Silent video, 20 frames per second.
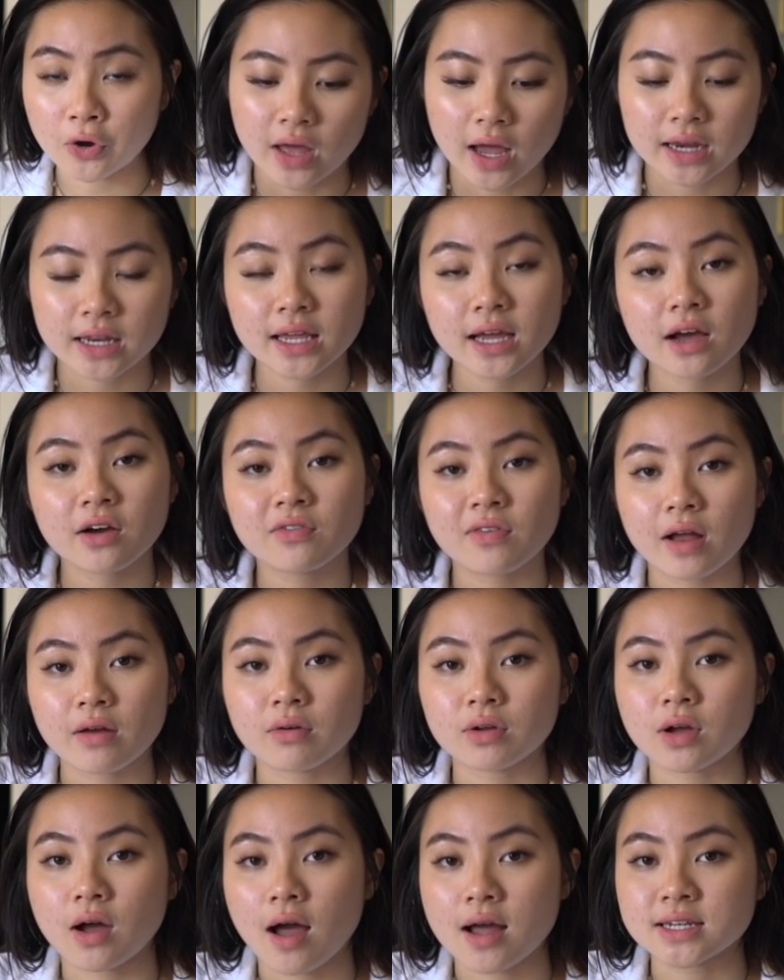The idea of
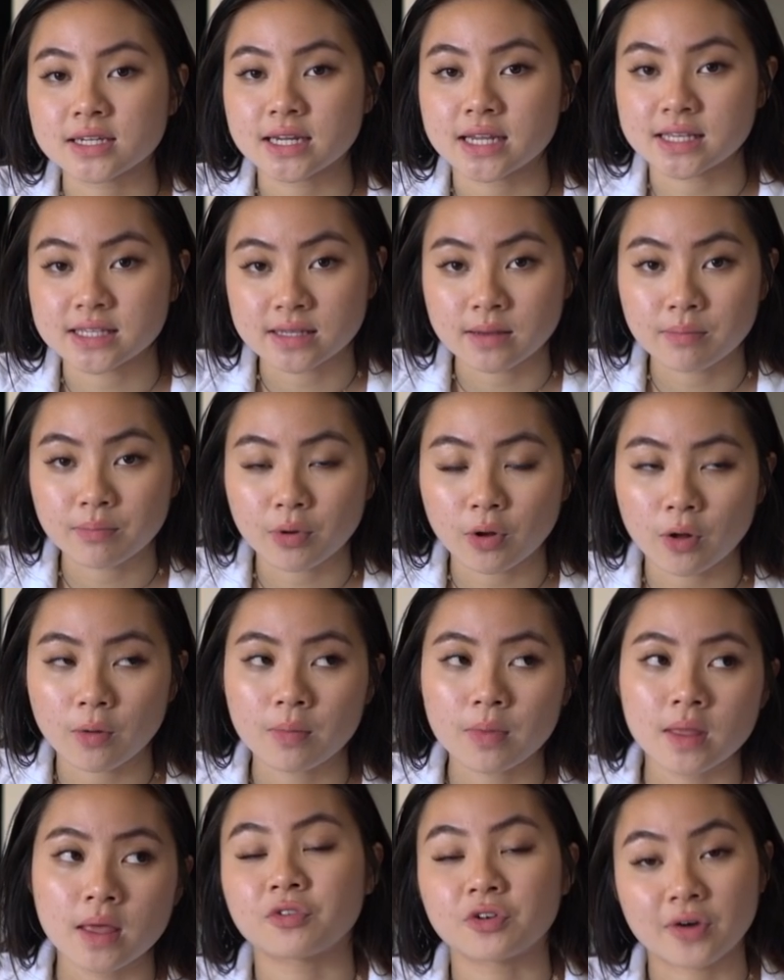viral content is
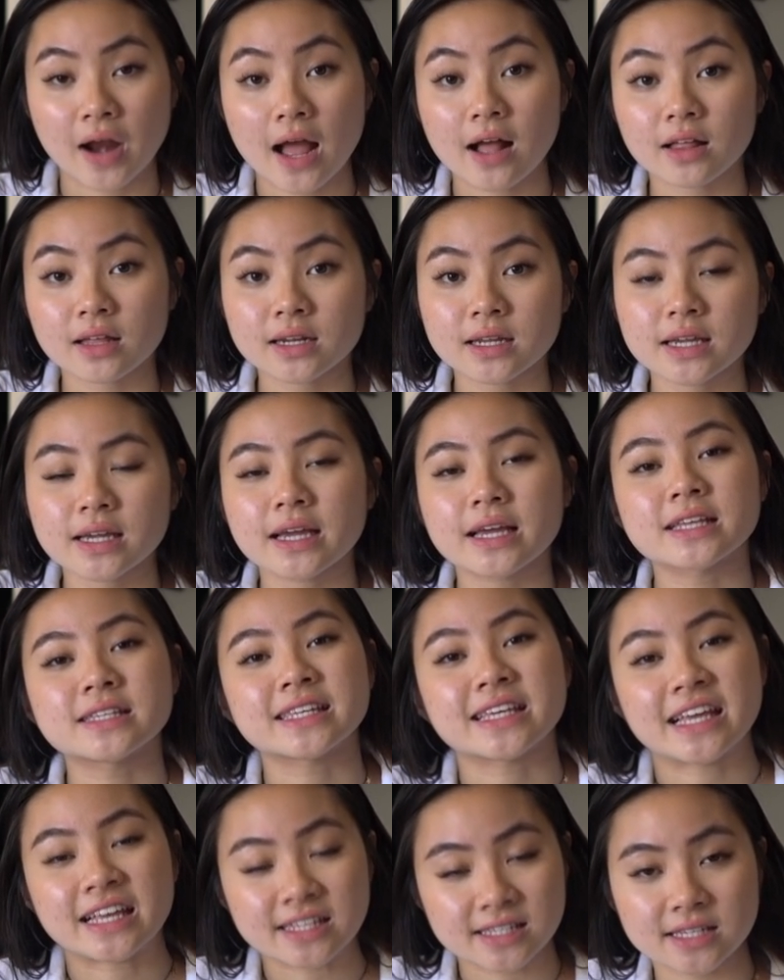simple. Virality
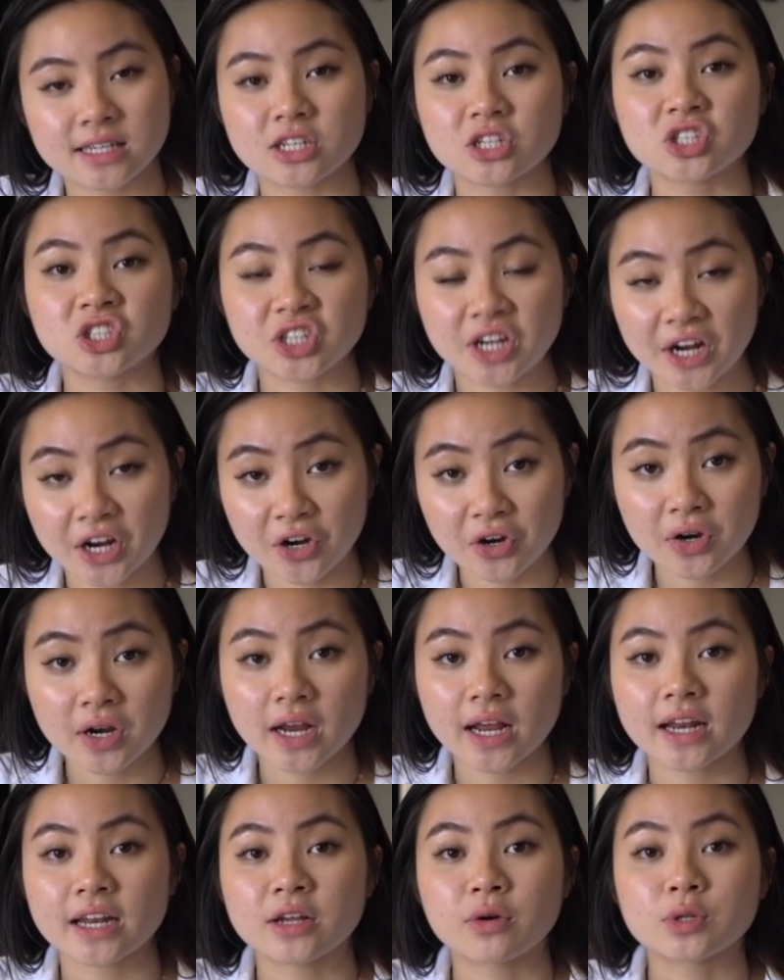is easy to
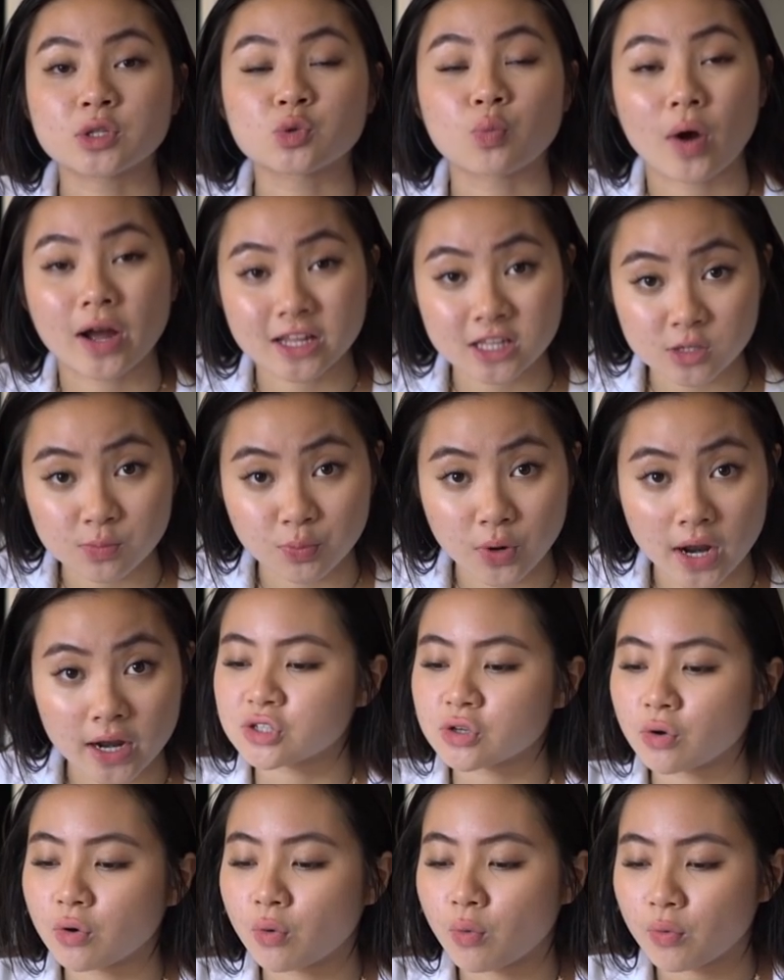share and know it's widespread.
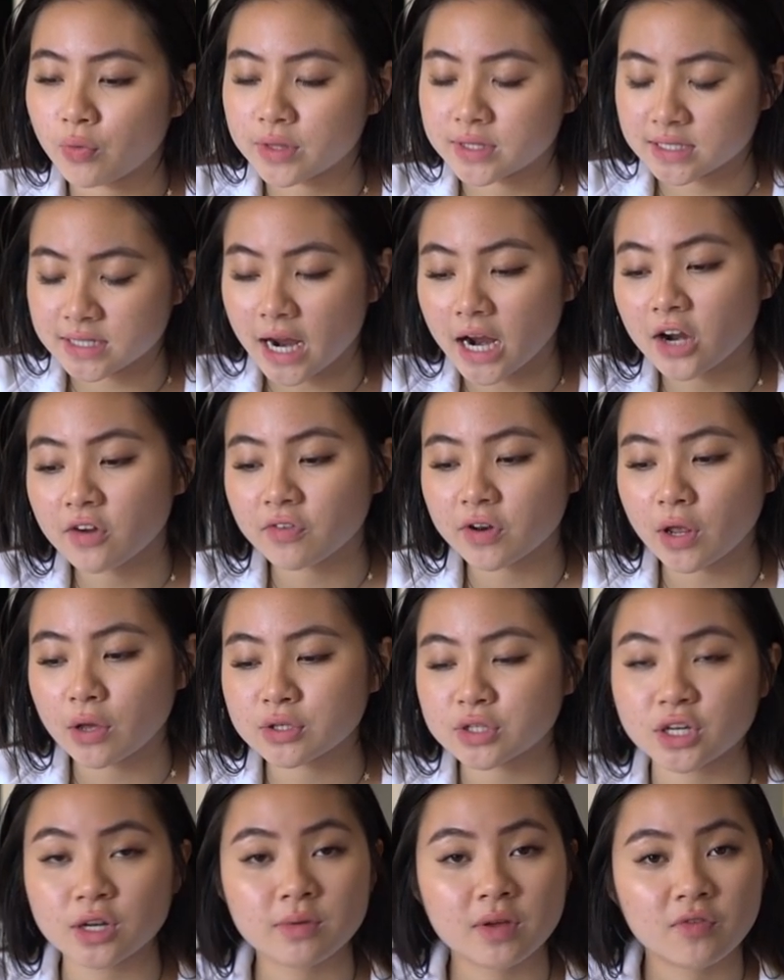So this entire video
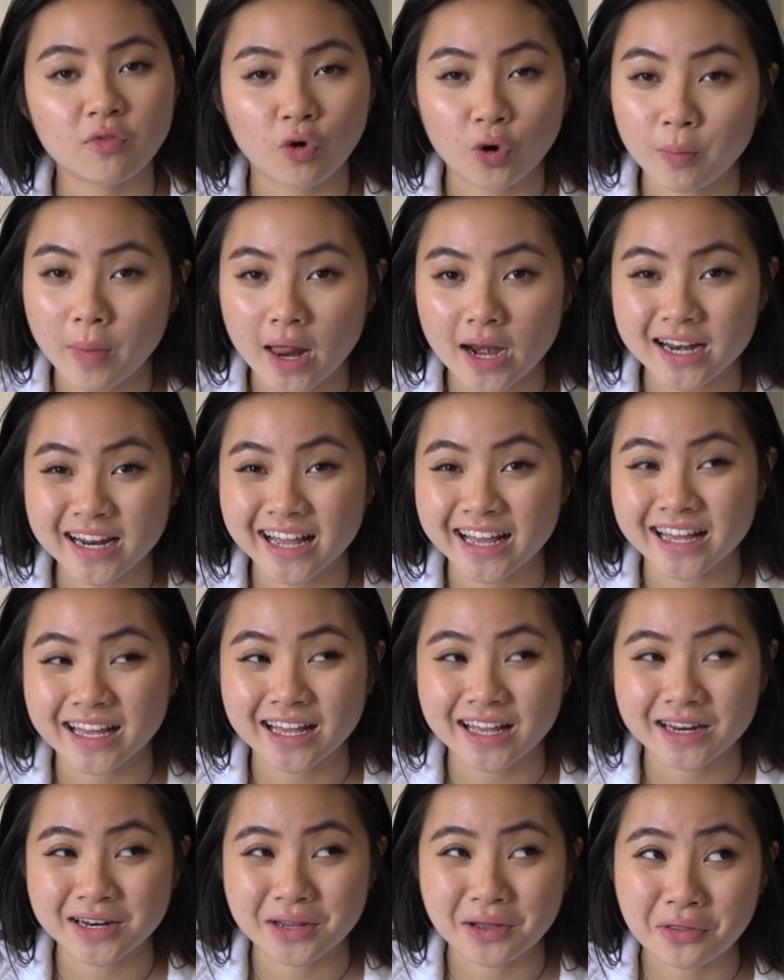is gonna be formatted
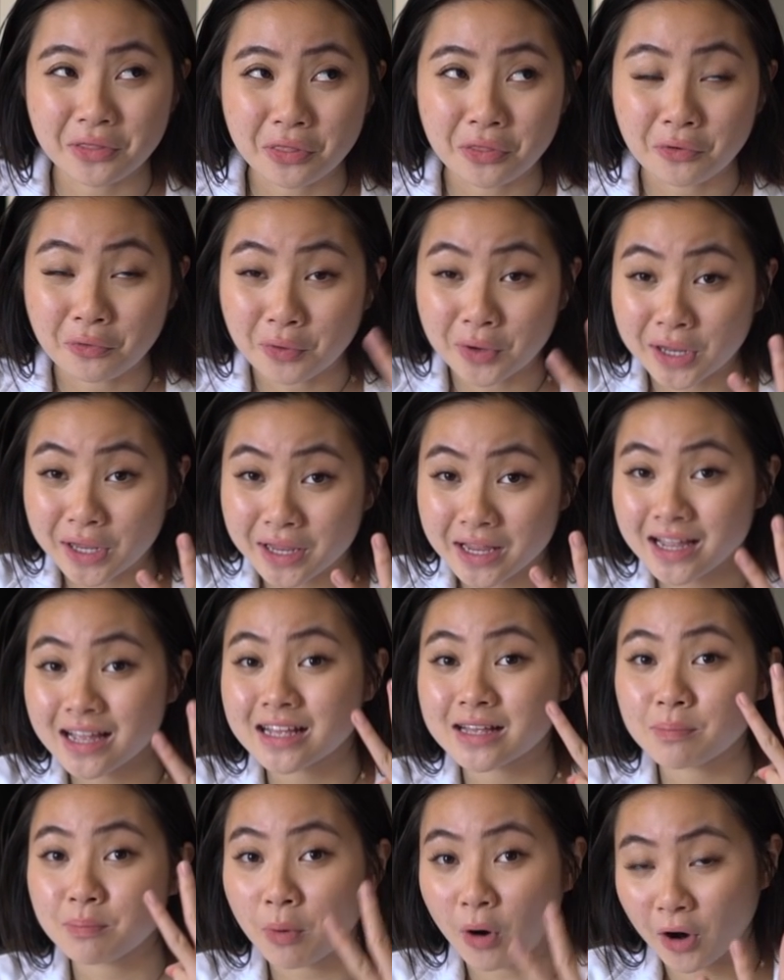in three
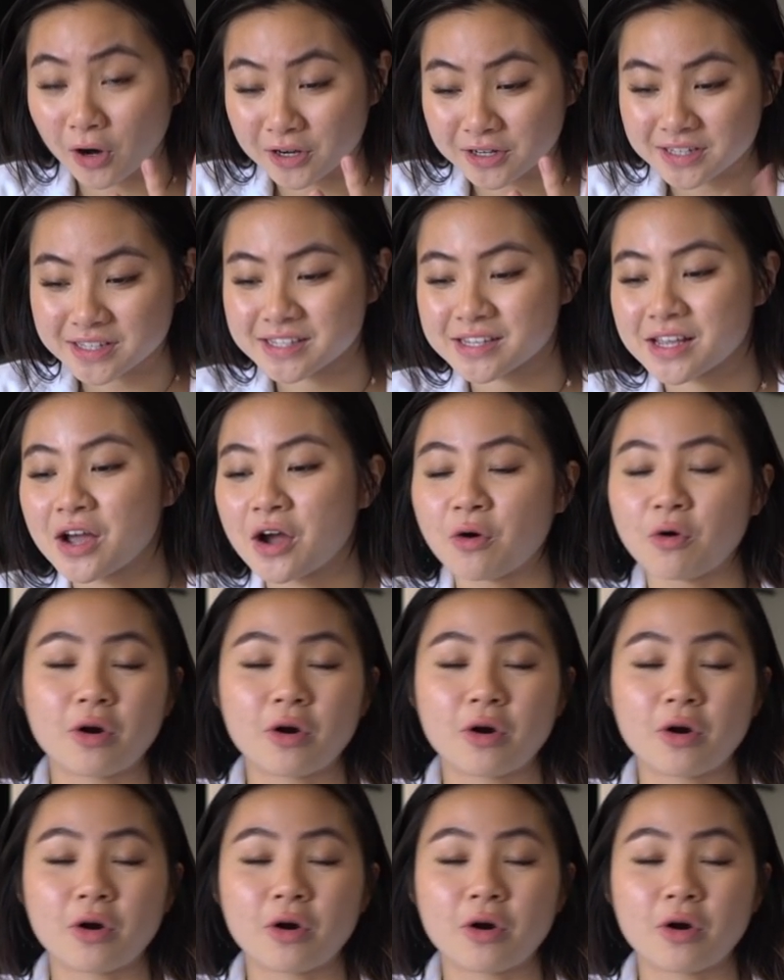parts.